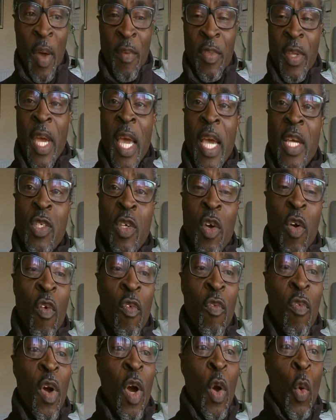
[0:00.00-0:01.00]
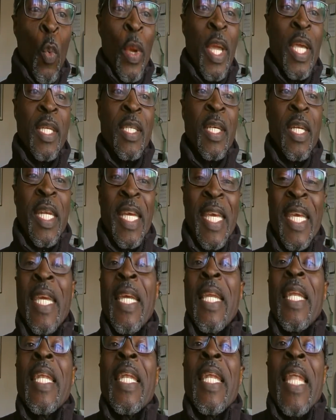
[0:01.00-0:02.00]
we have the case of Wheat and
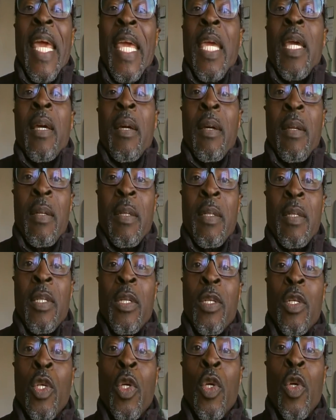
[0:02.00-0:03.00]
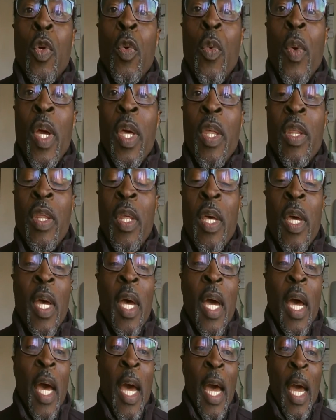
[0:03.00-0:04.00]
E. Laken to do with
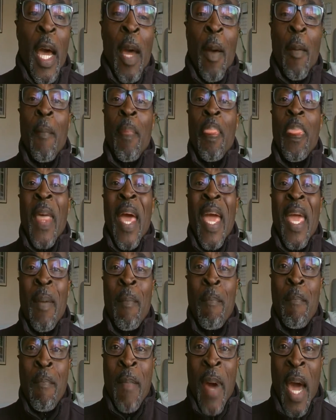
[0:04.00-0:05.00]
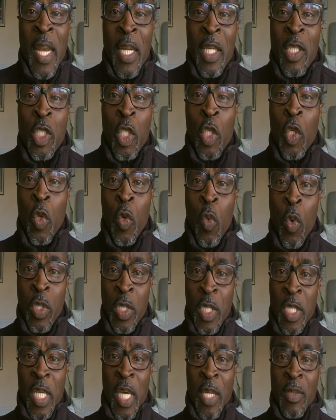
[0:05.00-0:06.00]
a manager who
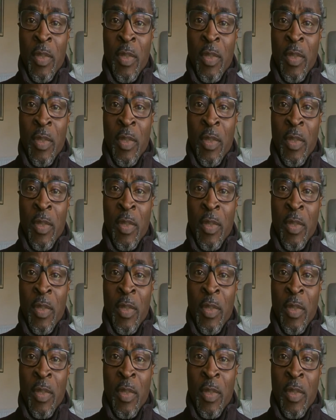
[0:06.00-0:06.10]
wasn't